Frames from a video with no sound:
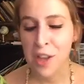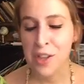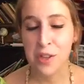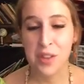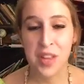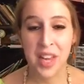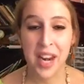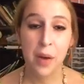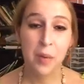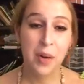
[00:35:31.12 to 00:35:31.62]
So
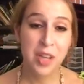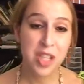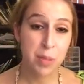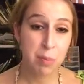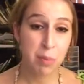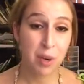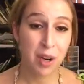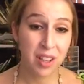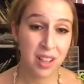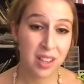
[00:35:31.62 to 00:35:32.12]
then I went to
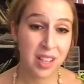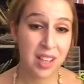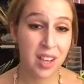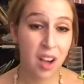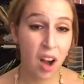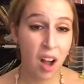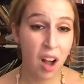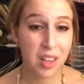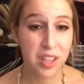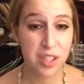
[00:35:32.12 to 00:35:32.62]
Berklee
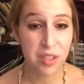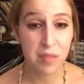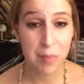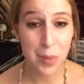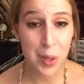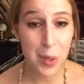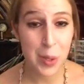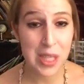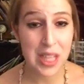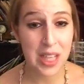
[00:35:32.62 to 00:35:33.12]
College of
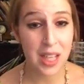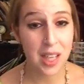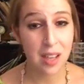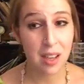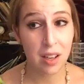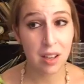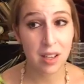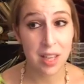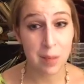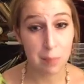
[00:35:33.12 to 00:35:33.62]

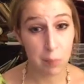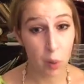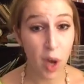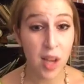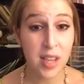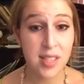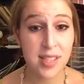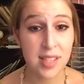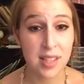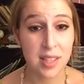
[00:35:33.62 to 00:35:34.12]
Music in
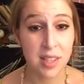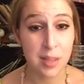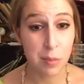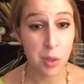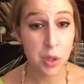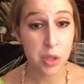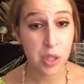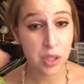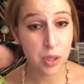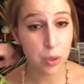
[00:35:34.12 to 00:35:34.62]
Boston, the
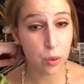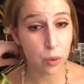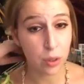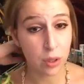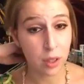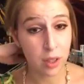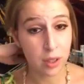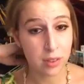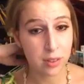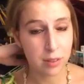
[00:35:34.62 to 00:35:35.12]
music
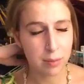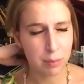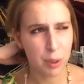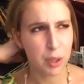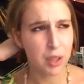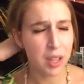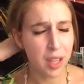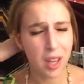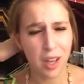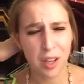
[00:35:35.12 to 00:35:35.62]
school,
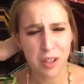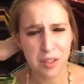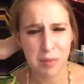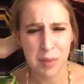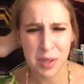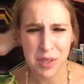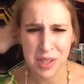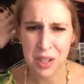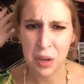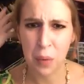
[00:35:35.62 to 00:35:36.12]
Berklee College of
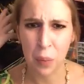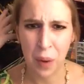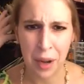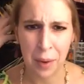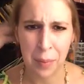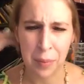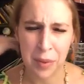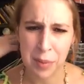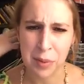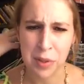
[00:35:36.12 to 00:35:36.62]
Music.
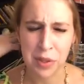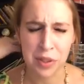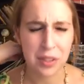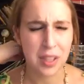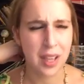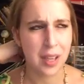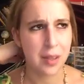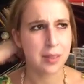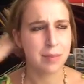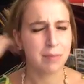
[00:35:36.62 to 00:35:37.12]
Wow, the music,
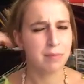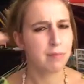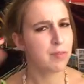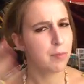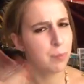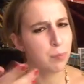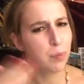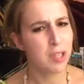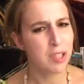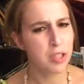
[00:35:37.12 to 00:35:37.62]
yeah,
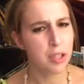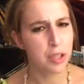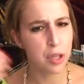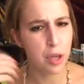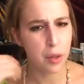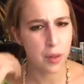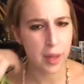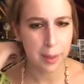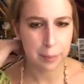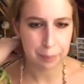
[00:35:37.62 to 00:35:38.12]
pretty sure you
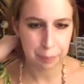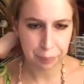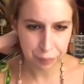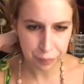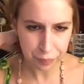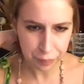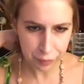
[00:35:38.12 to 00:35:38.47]
know that.